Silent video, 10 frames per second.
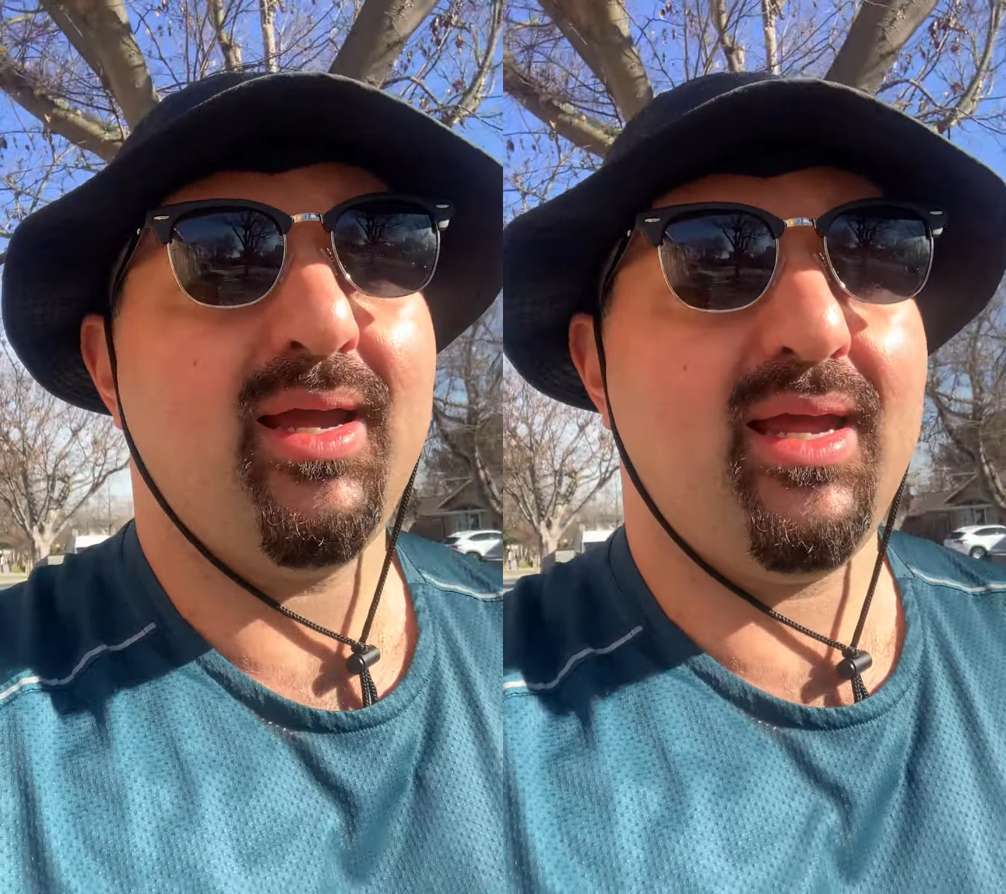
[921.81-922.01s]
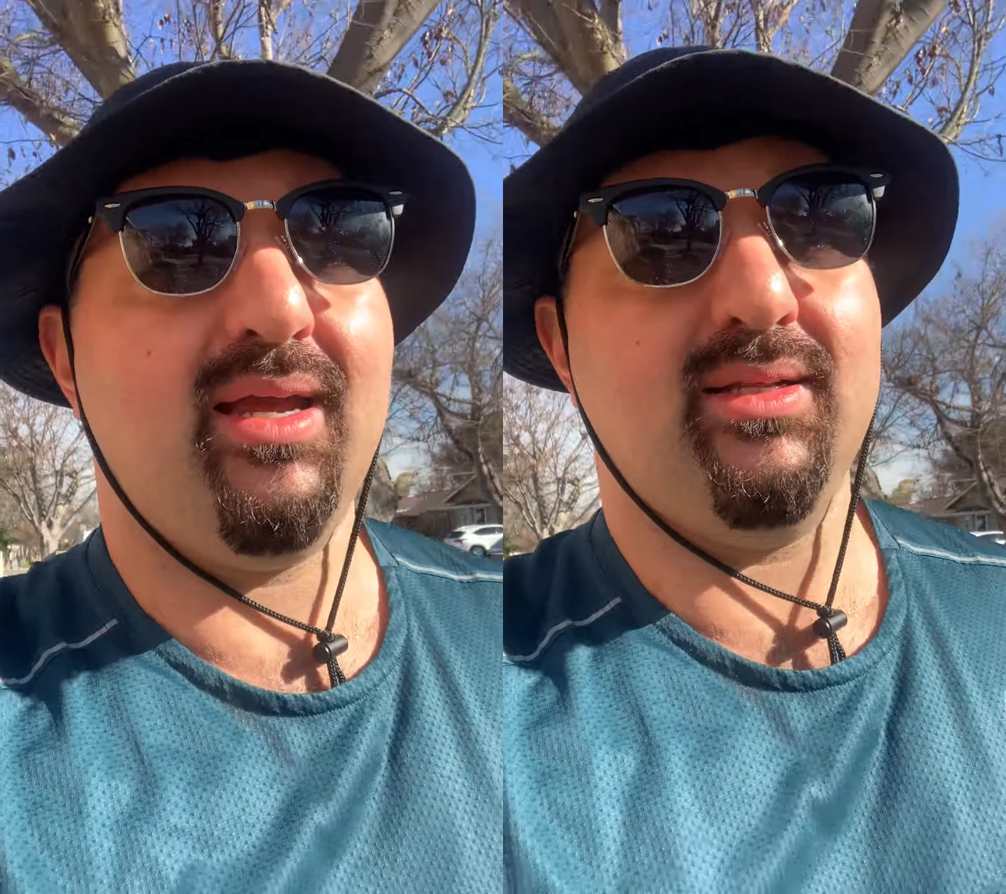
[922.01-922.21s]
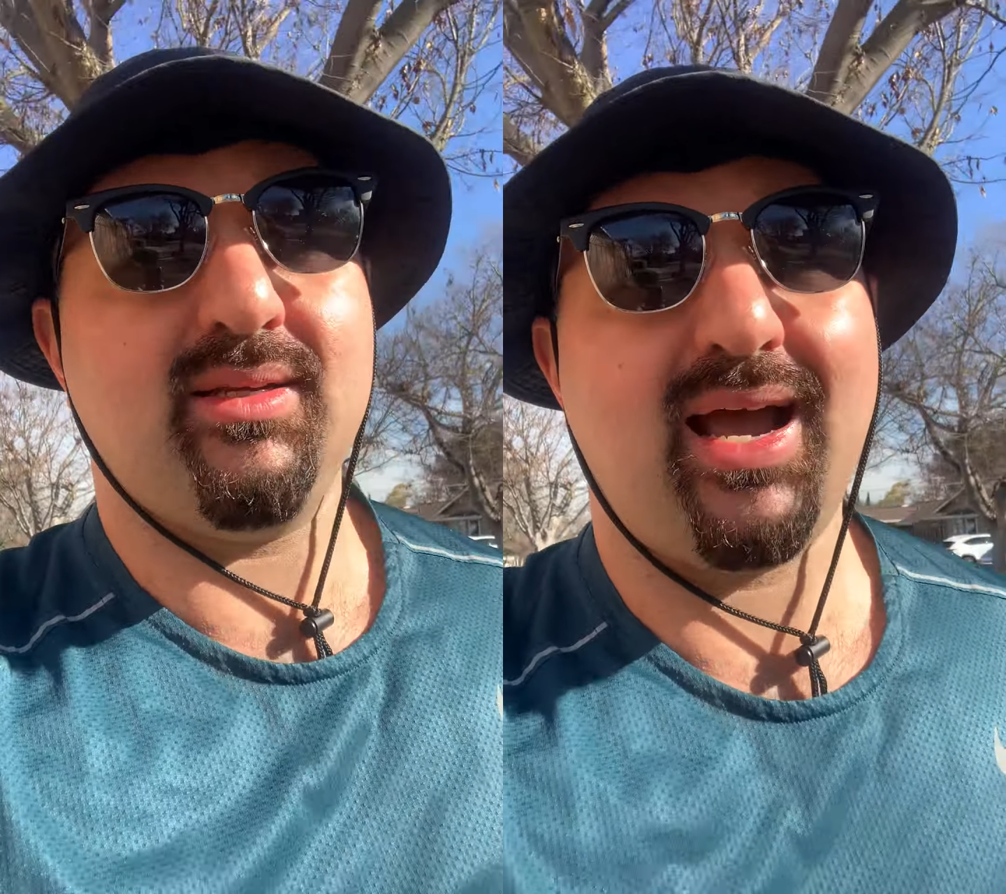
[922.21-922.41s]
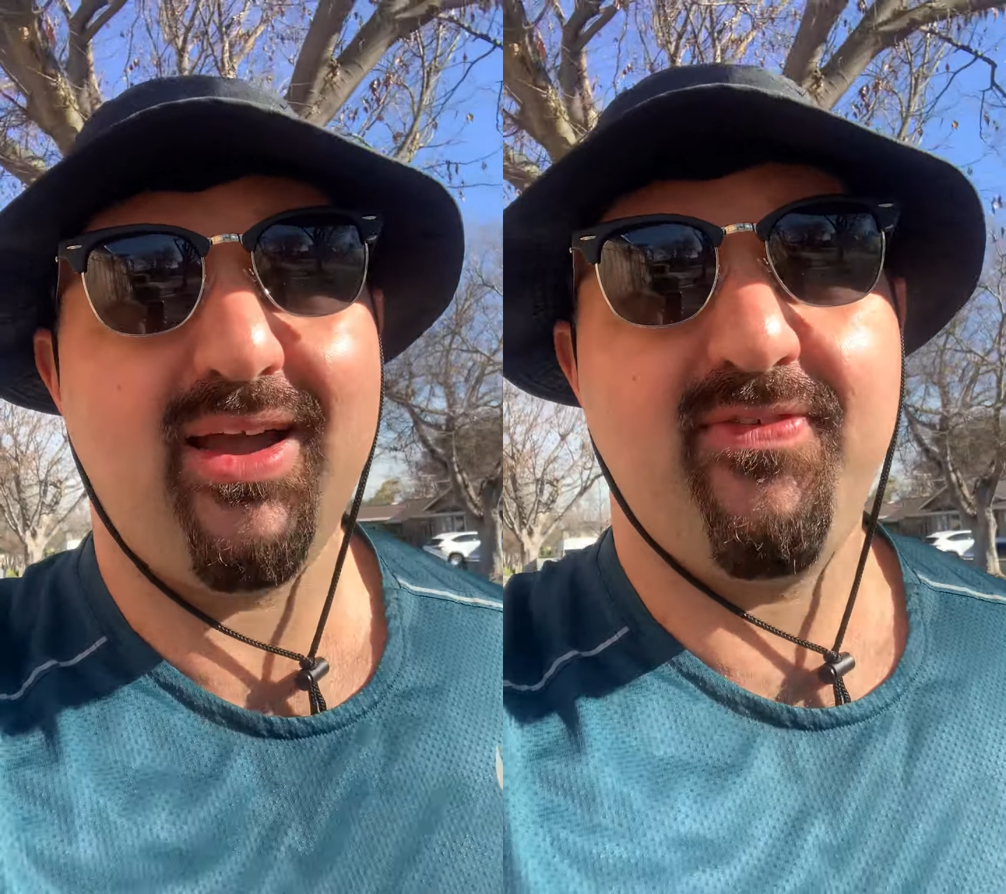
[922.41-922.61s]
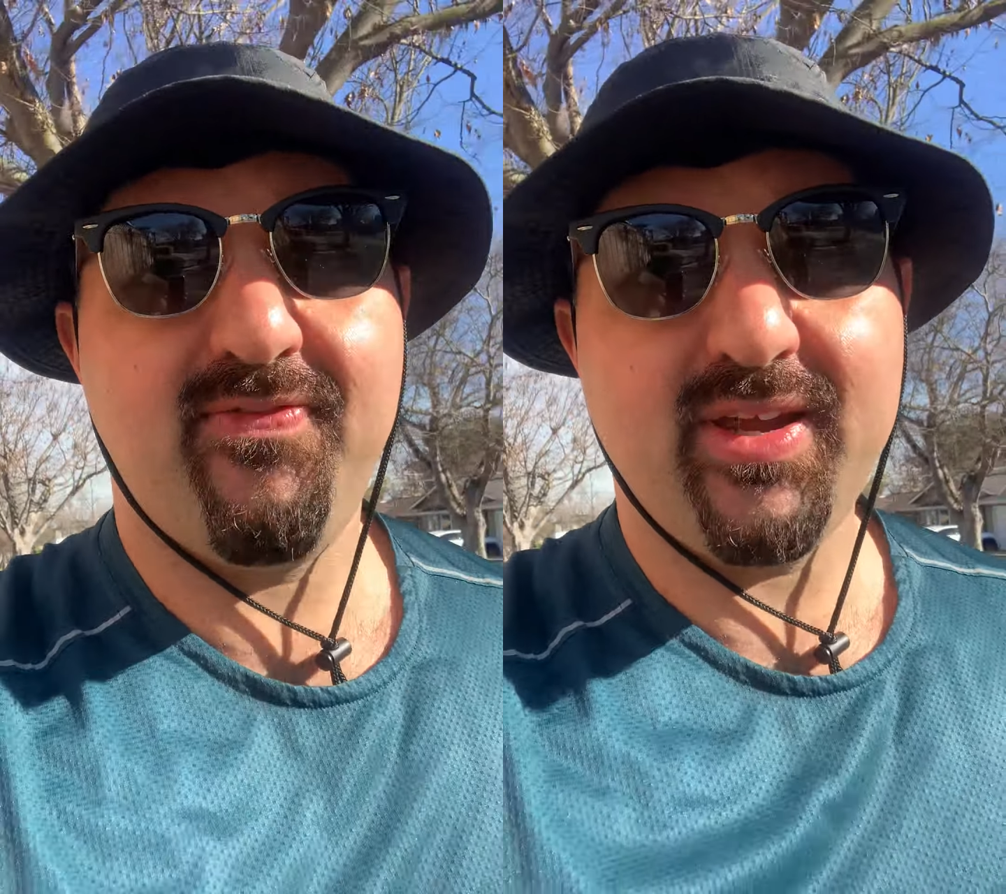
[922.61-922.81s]
and
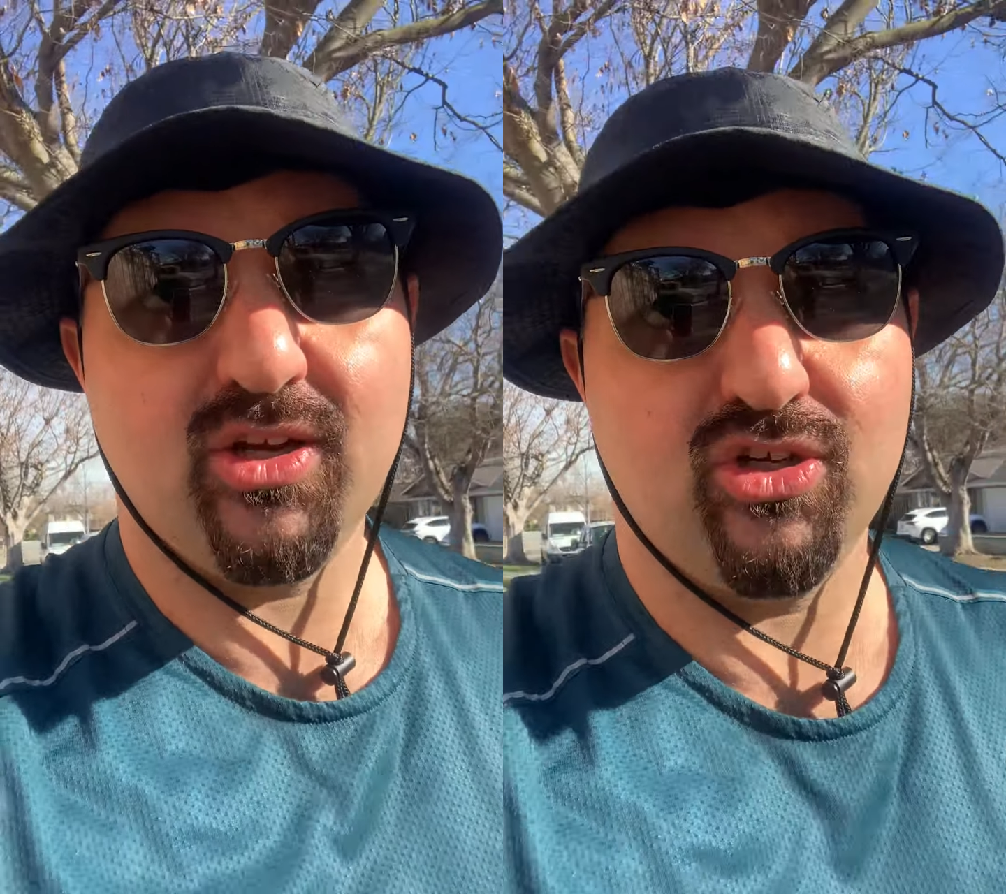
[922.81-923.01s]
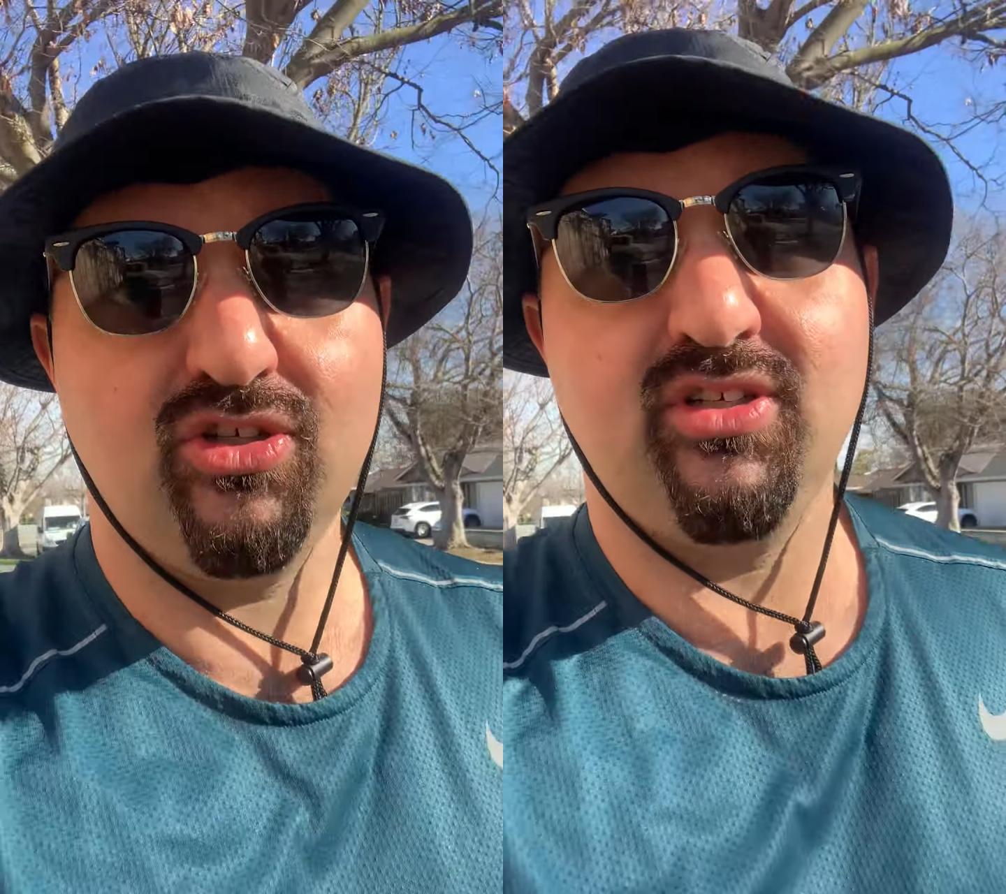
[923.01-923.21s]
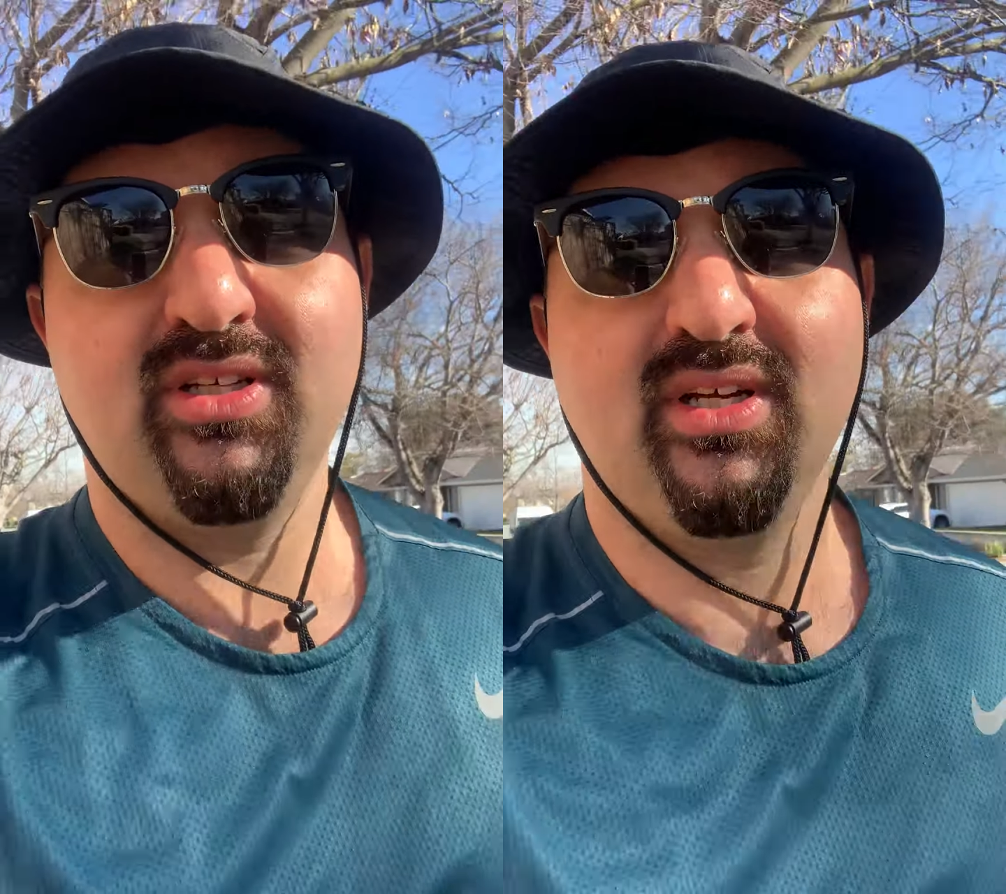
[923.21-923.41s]
I fear